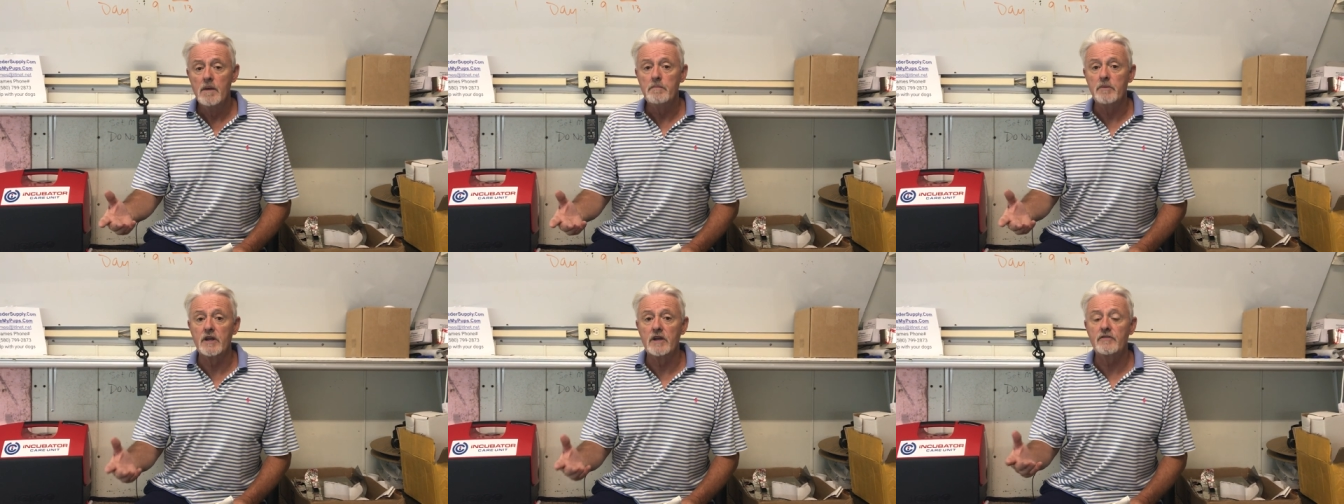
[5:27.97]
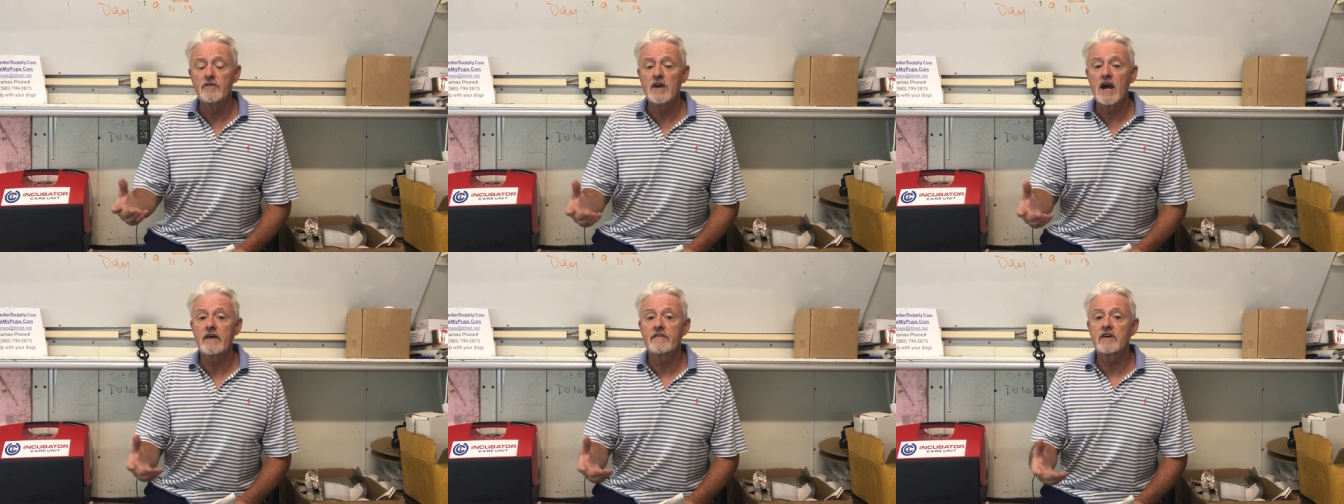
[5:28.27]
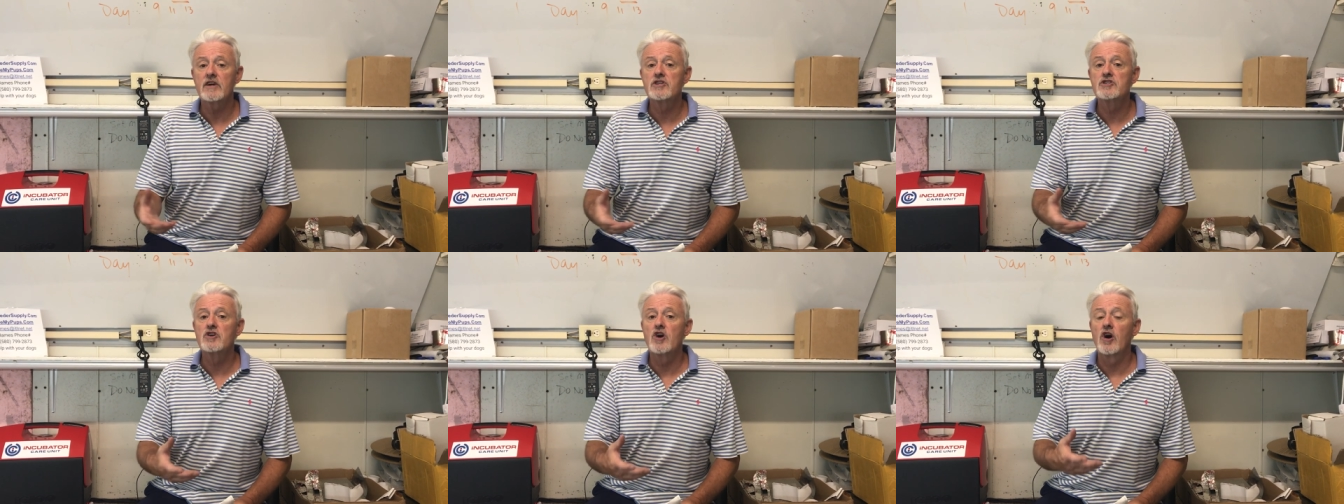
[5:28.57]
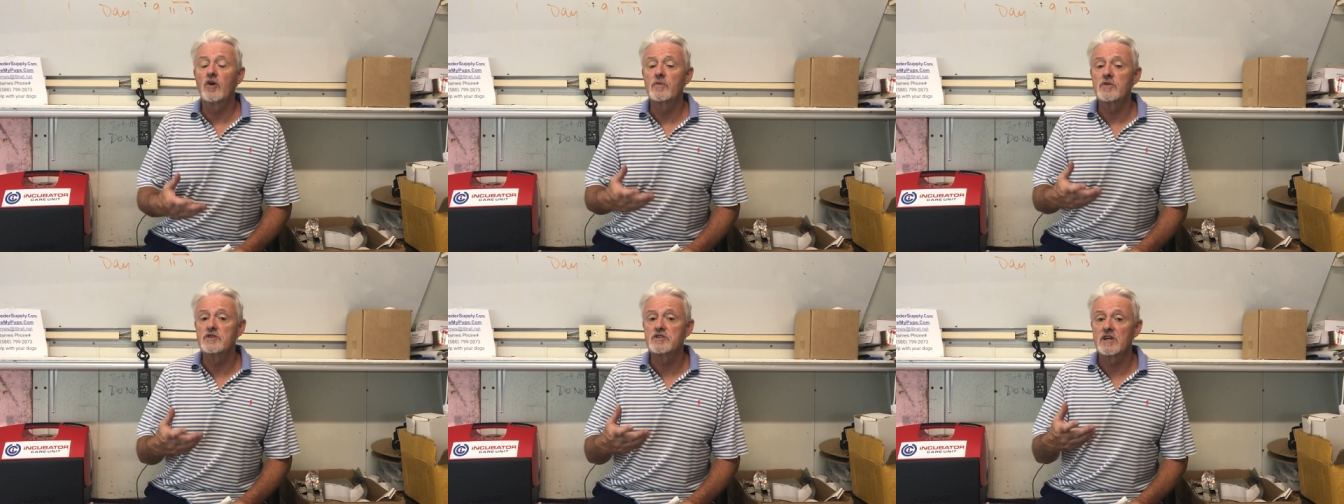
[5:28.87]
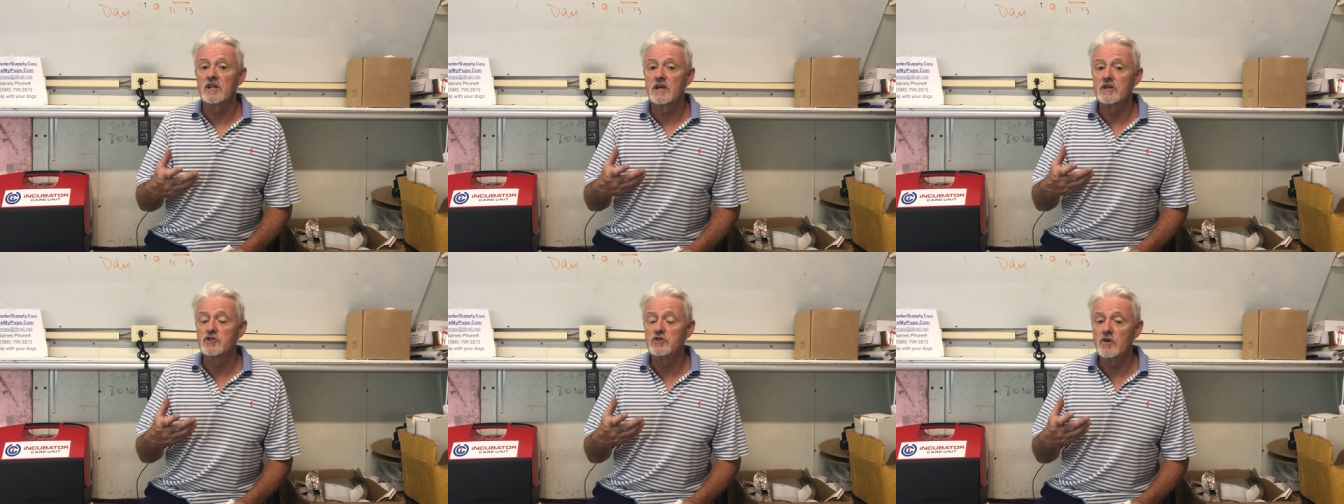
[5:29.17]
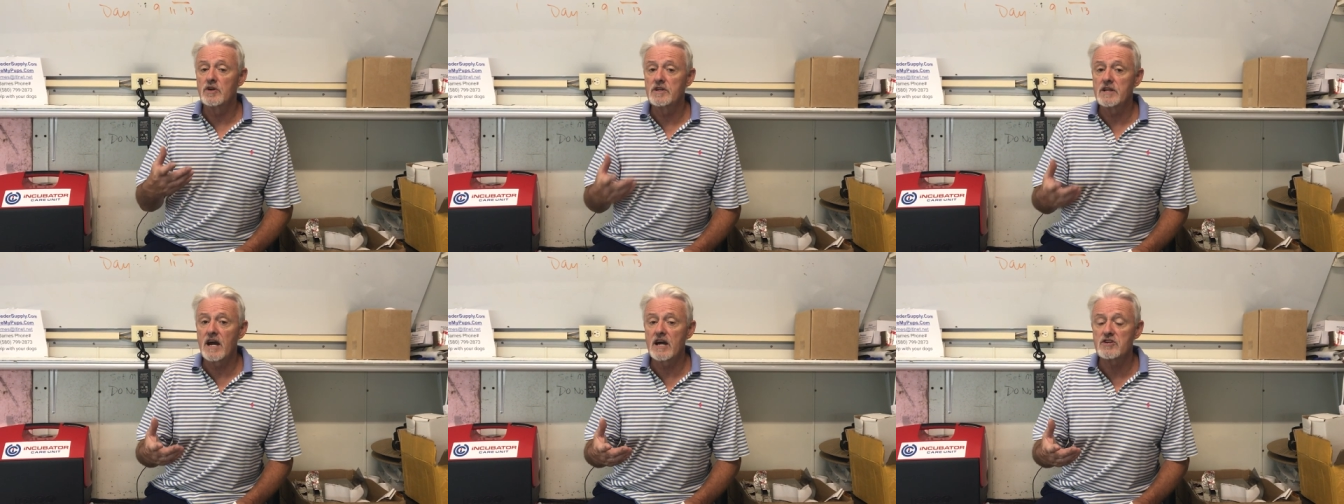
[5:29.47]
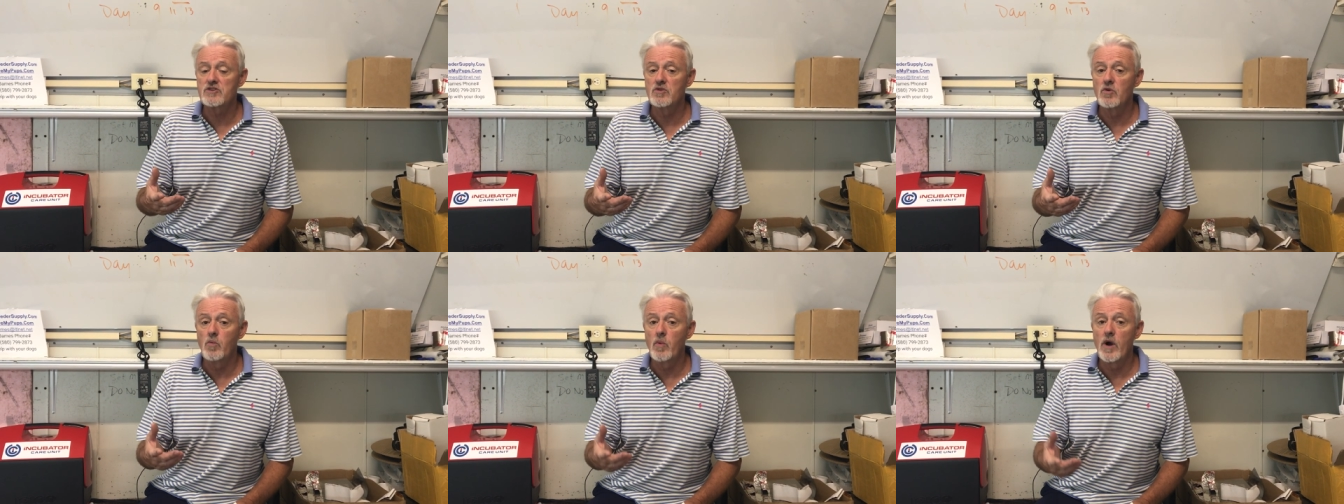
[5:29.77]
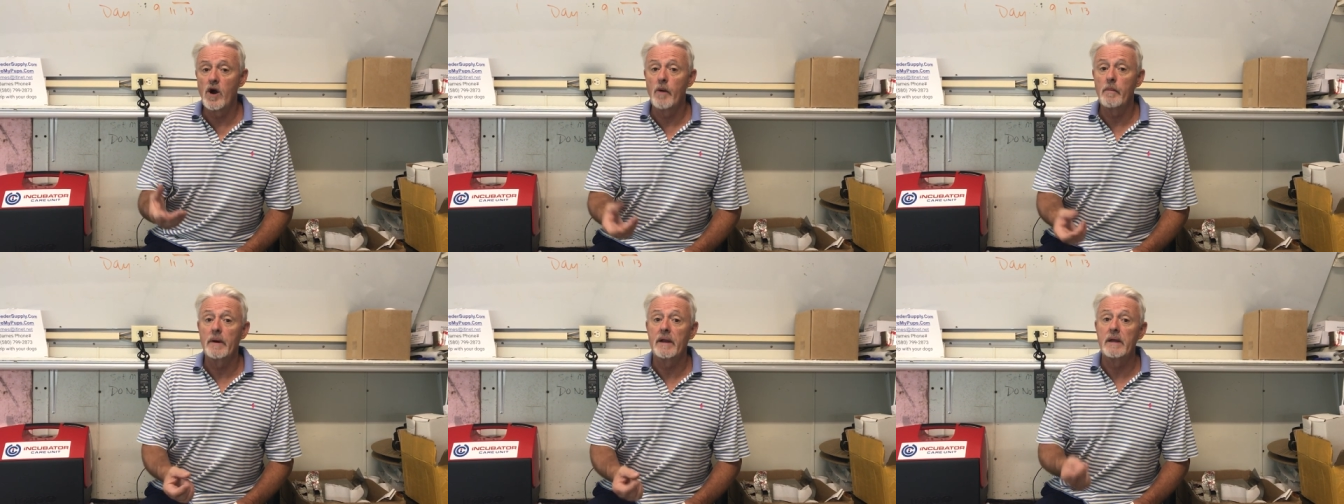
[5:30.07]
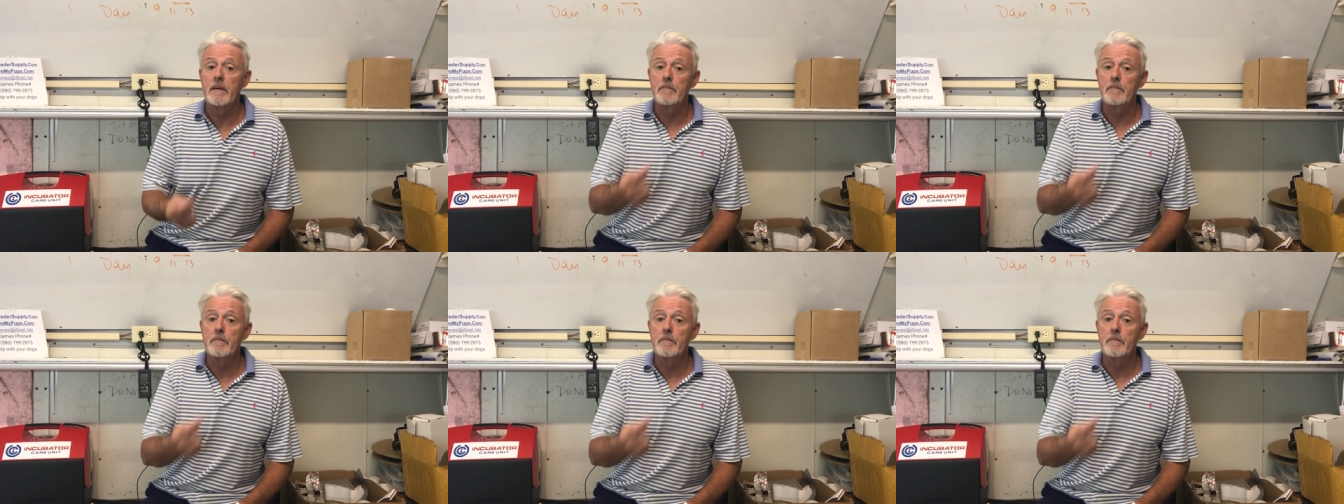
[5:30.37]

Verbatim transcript: But if you're having a dog that's going to do a natural whelp and